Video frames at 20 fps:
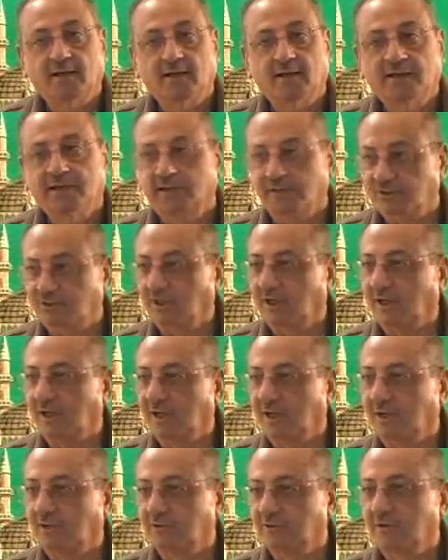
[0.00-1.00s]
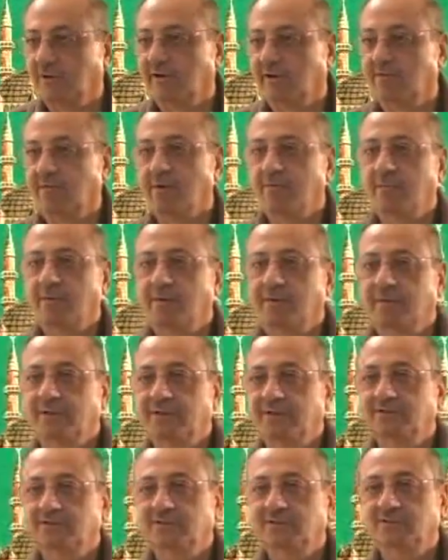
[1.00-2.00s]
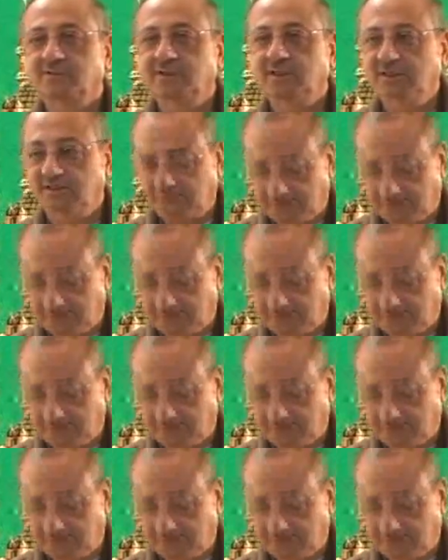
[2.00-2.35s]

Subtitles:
Inshallah. You will remember, brothers and sisters?